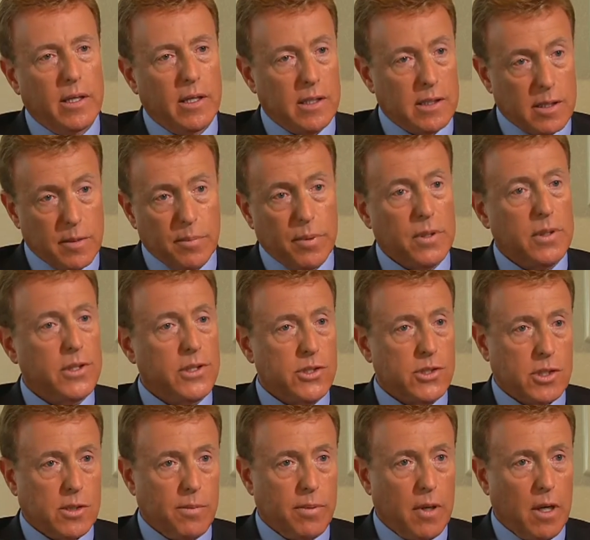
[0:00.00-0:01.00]
at the
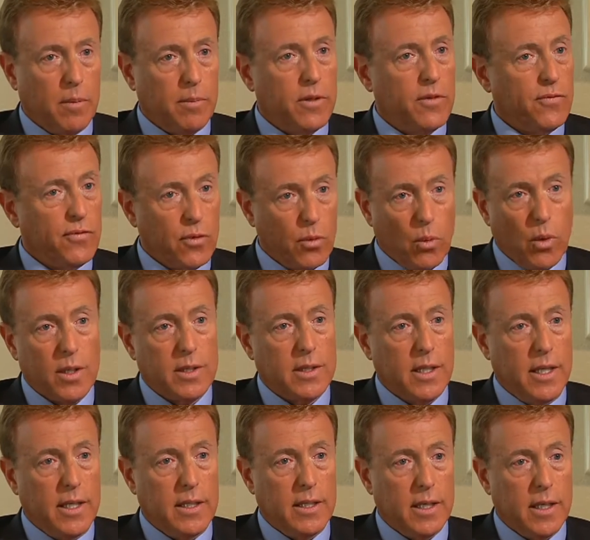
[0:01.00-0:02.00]
police department for what
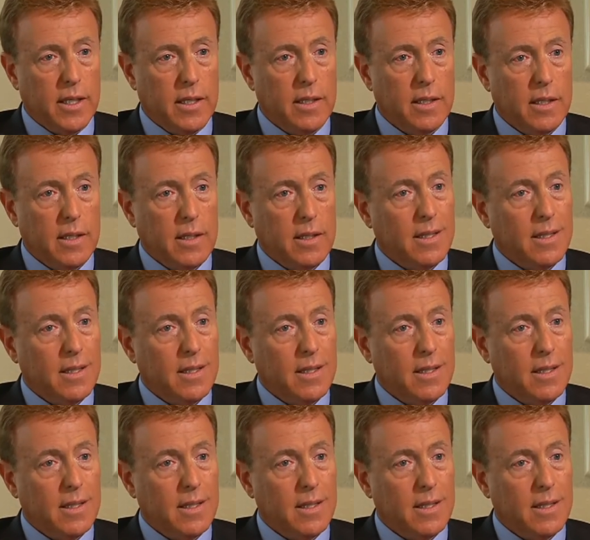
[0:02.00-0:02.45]
they did.